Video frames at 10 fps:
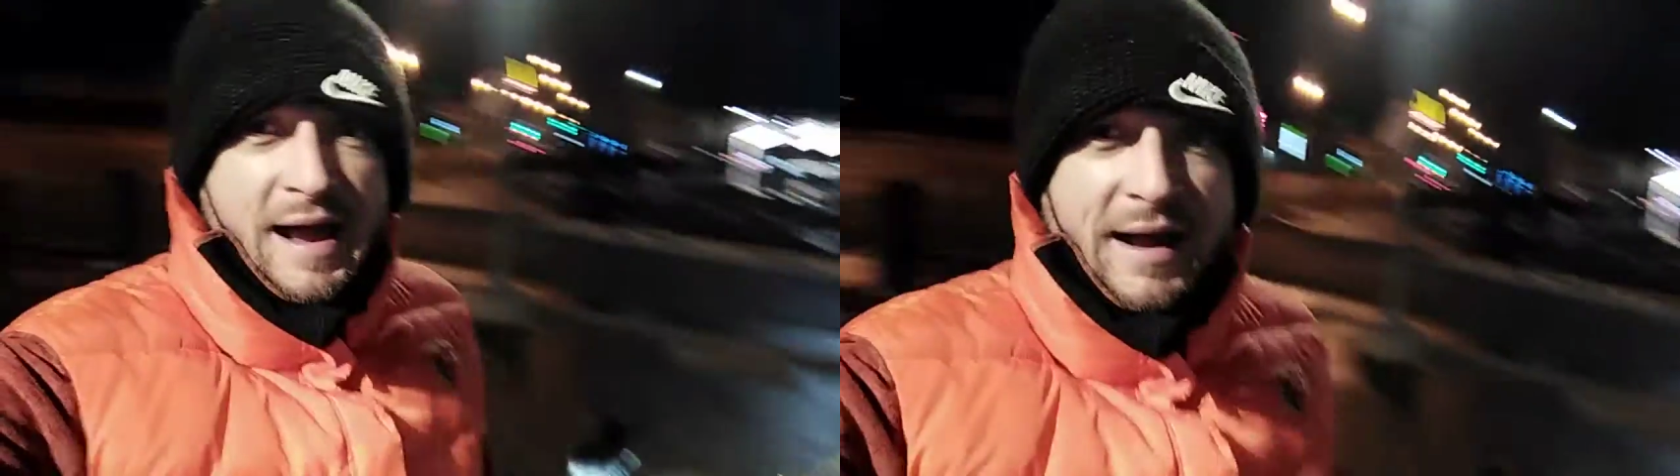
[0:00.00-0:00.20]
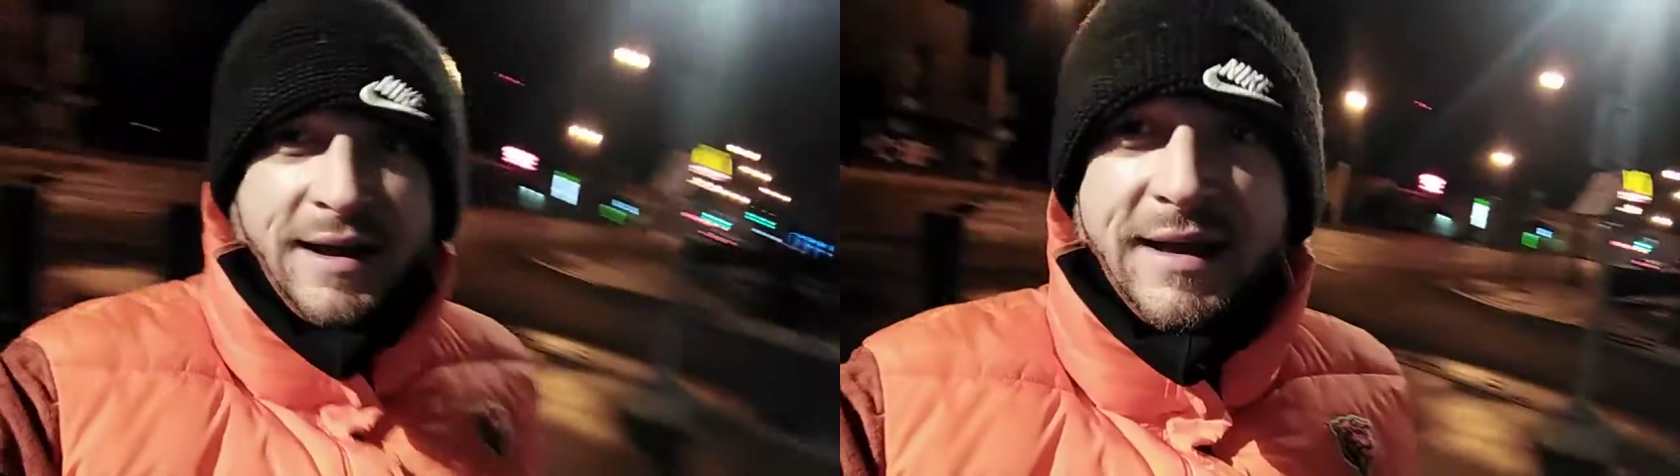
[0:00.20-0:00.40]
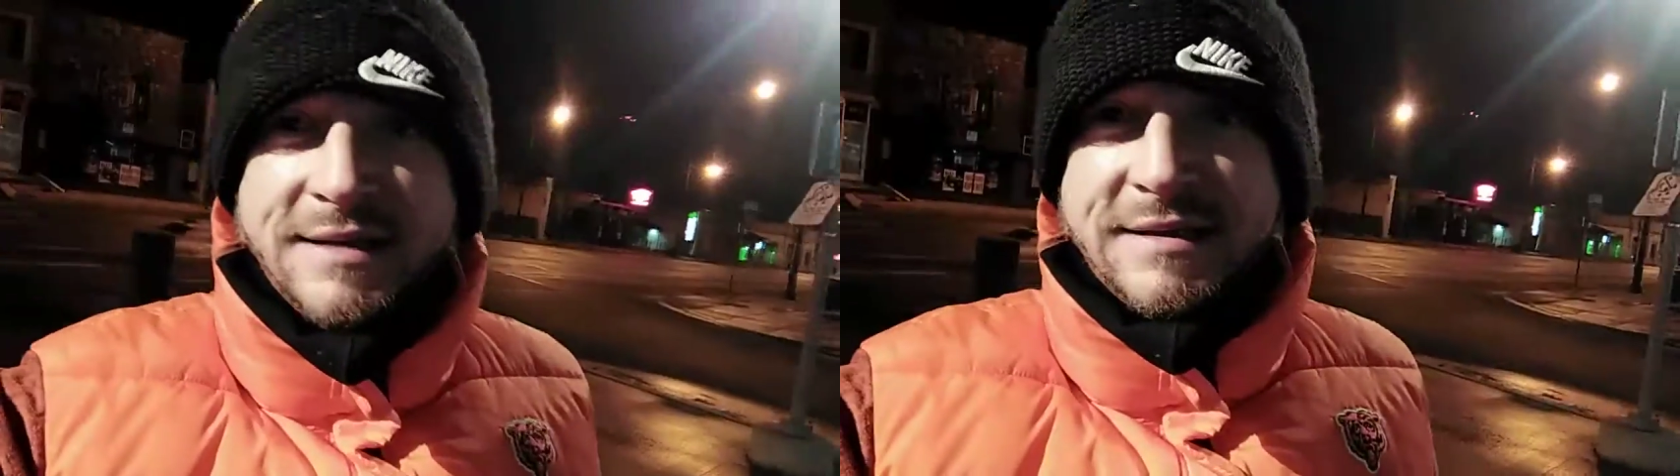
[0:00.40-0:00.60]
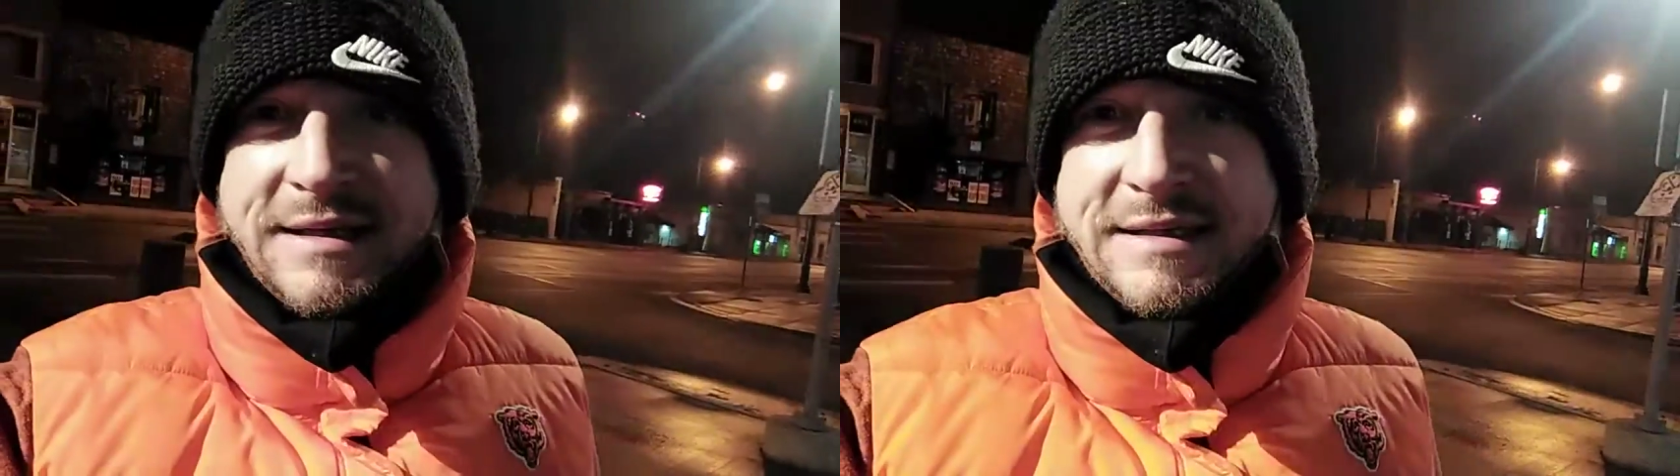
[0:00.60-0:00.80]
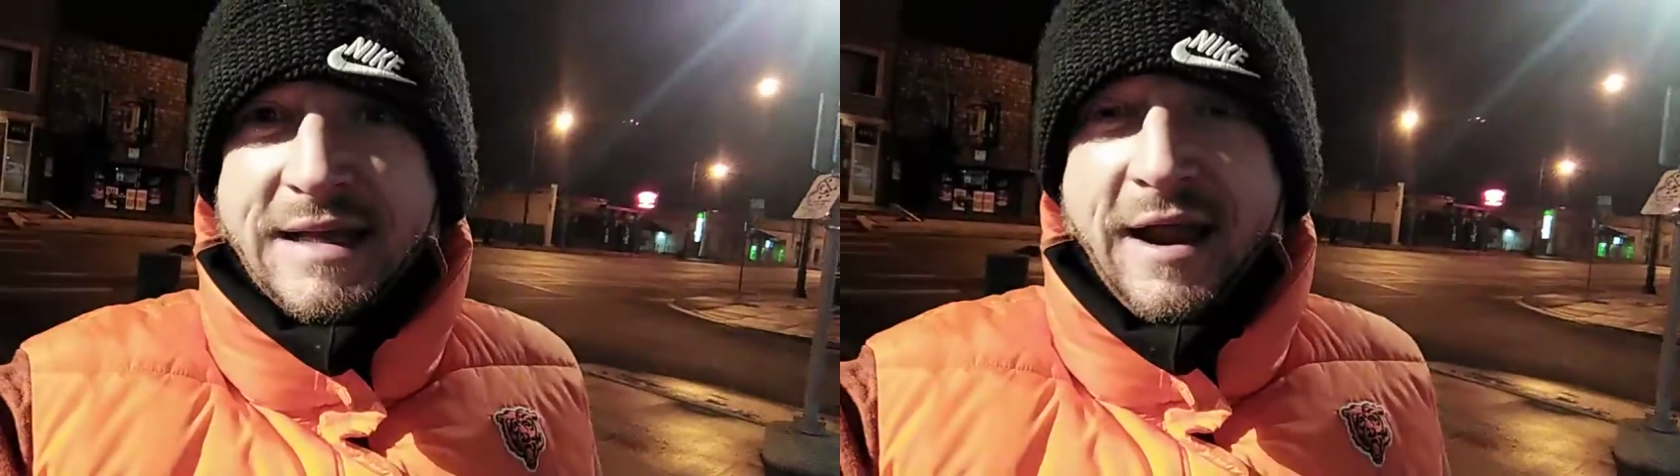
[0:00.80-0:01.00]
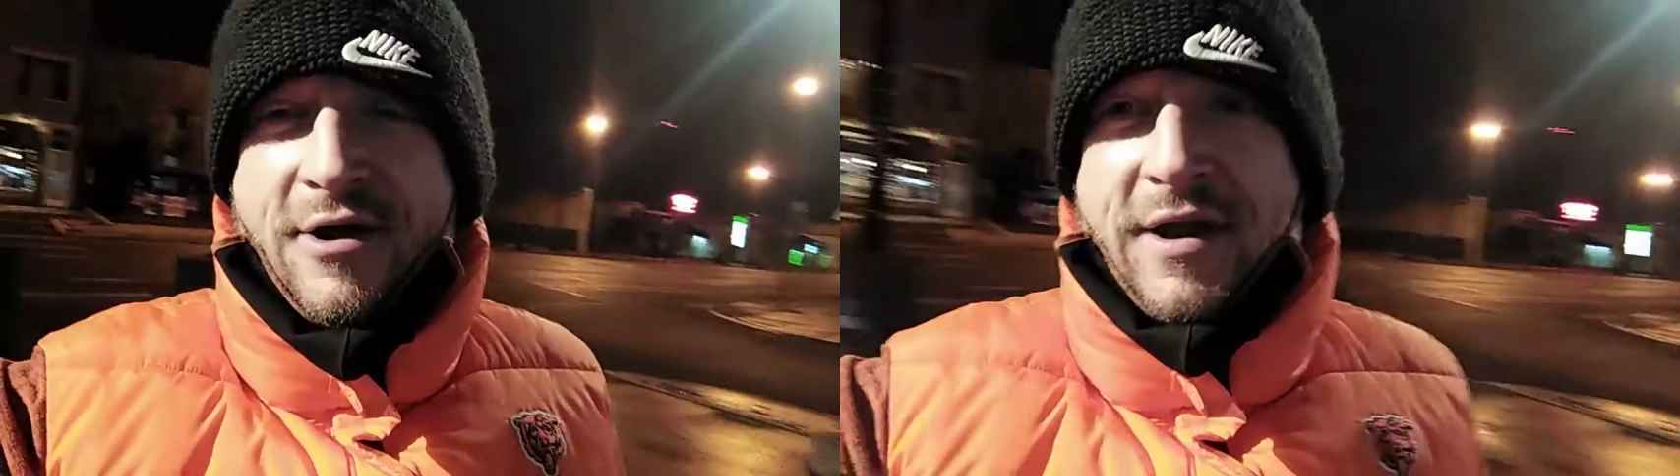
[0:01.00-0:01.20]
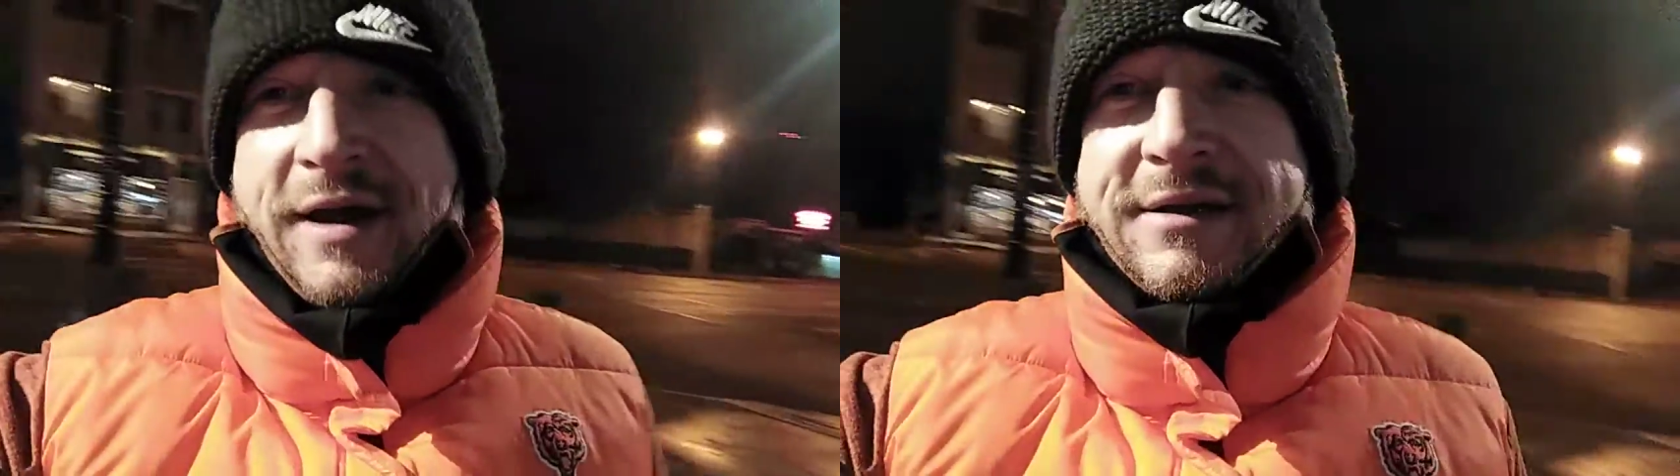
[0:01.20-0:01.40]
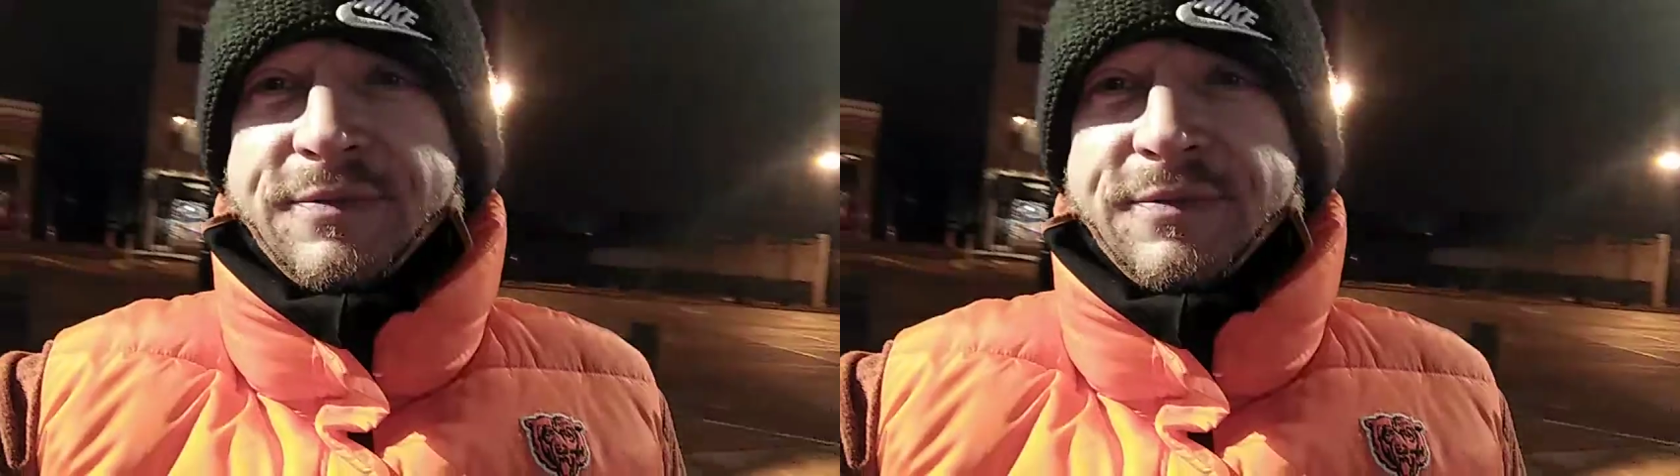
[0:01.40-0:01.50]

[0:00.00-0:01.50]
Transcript: I guess this area has